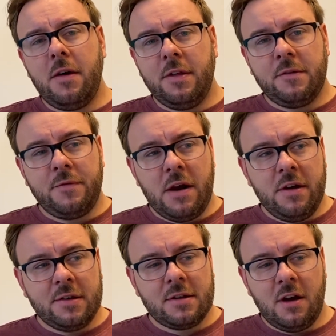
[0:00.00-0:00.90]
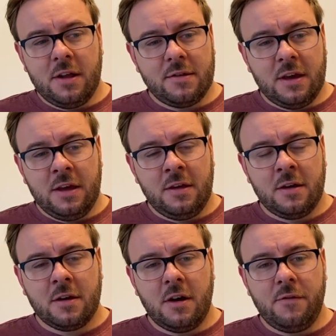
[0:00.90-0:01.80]
There's various lines that he
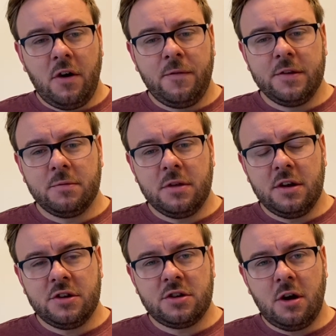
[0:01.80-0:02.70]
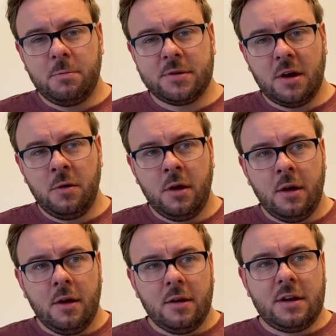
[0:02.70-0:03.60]
kind of offers within his shop, so
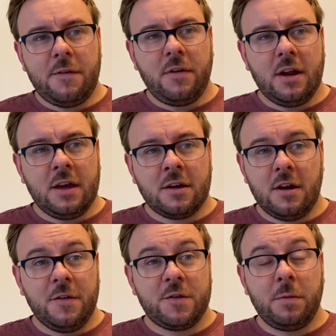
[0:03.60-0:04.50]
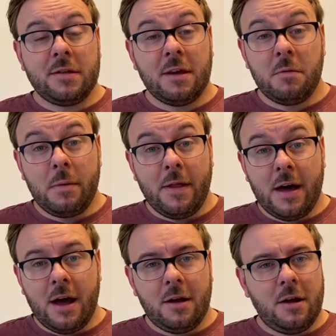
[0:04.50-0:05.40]
definitely kind of speak to him about that.